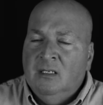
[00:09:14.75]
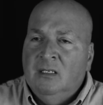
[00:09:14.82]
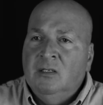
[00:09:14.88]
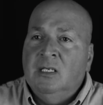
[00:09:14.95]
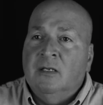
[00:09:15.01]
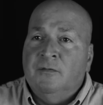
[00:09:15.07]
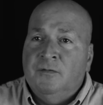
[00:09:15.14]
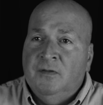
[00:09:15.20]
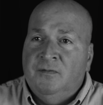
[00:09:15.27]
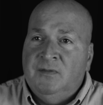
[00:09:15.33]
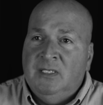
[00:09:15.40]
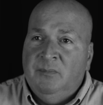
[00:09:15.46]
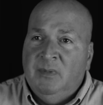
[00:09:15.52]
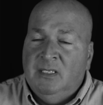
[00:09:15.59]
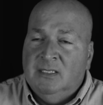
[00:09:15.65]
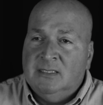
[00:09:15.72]
You got
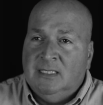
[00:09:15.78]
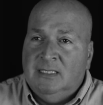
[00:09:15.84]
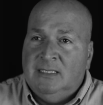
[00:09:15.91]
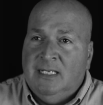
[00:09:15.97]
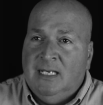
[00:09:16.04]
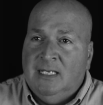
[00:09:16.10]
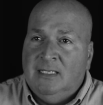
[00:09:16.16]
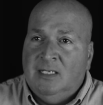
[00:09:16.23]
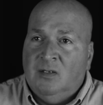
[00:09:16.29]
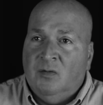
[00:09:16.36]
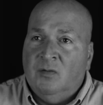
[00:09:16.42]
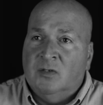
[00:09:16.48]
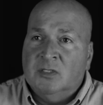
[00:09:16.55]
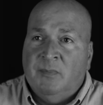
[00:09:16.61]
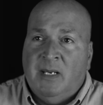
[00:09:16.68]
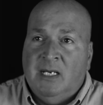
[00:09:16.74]
15 minutes to get down here or
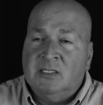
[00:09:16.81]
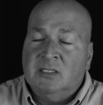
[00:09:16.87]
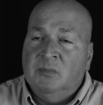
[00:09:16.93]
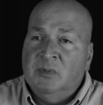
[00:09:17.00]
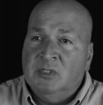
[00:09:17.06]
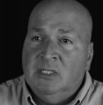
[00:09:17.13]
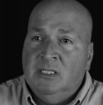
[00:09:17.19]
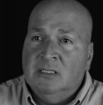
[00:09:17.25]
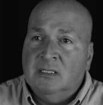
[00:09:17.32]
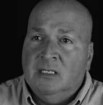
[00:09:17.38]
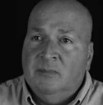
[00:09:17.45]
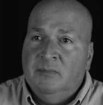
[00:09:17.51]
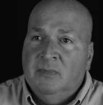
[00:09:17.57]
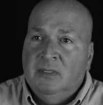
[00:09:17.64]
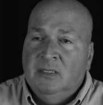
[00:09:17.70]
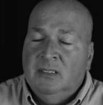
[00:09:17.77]
they're smashing the machines up.
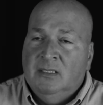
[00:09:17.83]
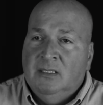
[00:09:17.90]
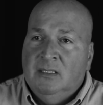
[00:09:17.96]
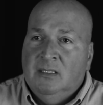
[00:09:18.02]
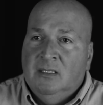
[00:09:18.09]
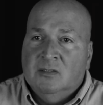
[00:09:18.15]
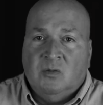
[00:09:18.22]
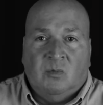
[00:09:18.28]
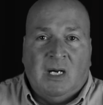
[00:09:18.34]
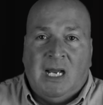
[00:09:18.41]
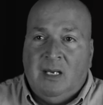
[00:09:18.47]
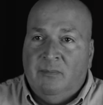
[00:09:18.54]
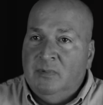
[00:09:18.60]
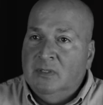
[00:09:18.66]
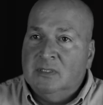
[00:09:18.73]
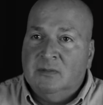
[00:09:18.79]
So
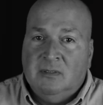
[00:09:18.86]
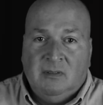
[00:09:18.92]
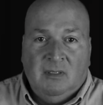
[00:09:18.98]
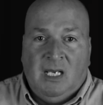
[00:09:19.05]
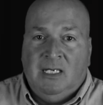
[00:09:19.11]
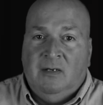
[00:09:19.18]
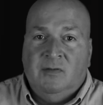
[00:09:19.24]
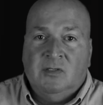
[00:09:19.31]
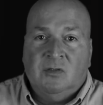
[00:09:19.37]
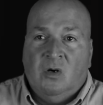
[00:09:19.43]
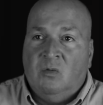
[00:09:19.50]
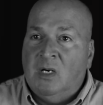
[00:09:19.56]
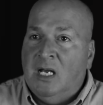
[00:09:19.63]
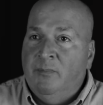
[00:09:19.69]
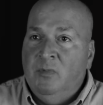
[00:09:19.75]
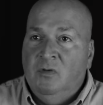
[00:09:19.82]
I never saw
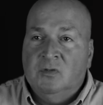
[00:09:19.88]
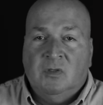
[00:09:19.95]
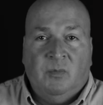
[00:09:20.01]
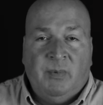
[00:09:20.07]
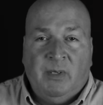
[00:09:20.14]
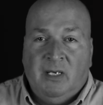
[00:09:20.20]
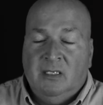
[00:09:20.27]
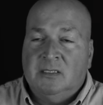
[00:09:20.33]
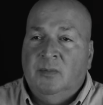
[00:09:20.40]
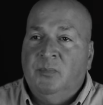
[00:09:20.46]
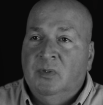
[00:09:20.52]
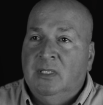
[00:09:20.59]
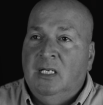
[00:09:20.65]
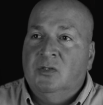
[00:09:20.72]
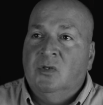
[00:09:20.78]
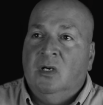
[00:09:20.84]
Rob move so fast. He put
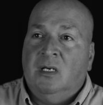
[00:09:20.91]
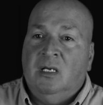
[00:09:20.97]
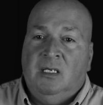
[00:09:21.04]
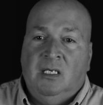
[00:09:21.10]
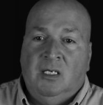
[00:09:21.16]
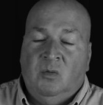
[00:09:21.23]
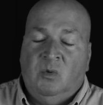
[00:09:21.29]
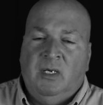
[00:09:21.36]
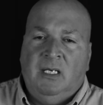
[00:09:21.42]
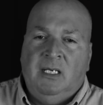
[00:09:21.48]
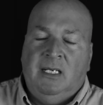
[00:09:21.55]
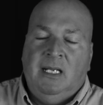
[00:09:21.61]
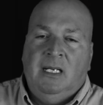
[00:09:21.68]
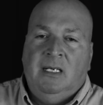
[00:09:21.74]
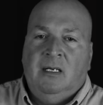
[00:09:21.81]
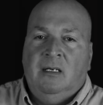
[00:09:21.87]
that truck in gear and we're headed
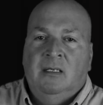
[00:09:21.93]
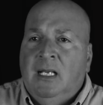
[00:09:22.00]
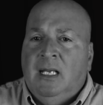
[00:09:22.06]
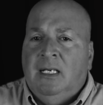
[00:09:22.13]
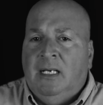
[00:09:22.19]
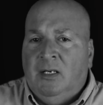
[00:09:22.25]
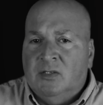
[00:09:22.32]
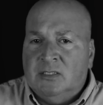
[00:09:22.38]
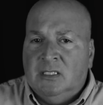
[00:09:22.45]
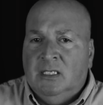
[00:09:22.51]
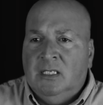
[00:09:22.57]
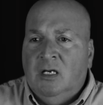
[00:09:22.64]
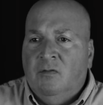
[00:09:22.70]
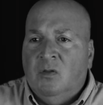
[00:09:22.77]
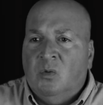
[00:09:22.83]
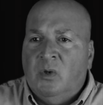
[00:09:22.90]
down there. And I hear Sonny
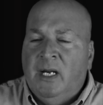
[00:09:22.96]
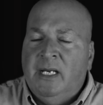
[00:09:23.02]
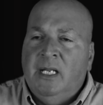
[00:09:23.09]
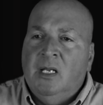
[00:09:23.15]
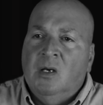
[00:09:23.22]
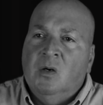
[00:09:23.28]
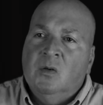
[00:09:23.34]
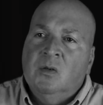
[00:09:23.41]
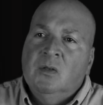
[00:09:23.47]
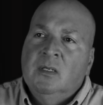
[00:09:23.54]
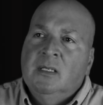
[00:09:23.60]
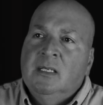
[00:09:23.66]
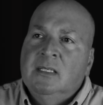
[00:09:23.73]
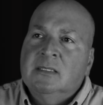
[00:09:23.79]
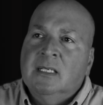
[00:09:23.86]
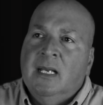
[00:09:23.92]
over the radio
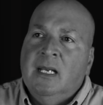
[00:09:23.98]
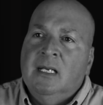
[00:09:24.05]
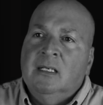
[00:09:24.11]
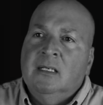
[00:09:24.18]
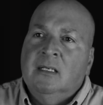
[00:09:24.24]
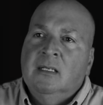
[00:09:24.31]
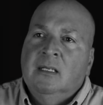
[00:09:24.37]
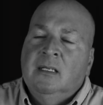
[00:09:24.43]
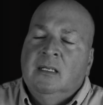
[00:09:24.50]
saying,